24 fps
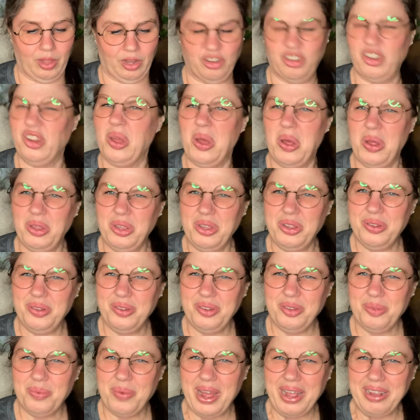Do y'all
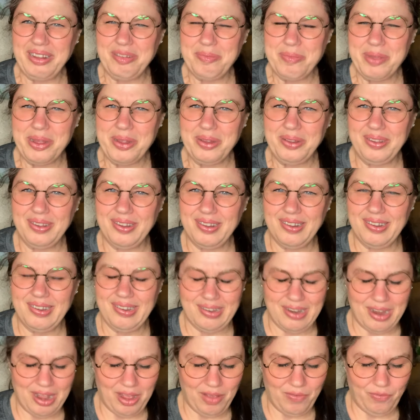use wax melts and
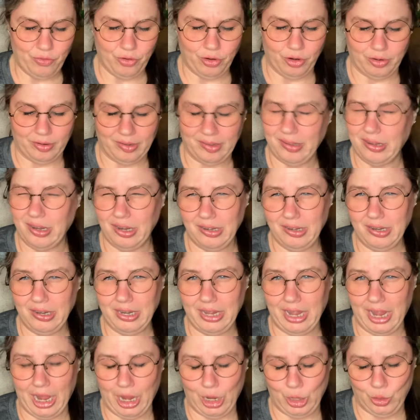stuff or scented
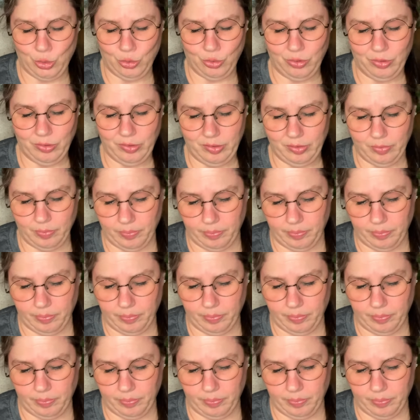candles?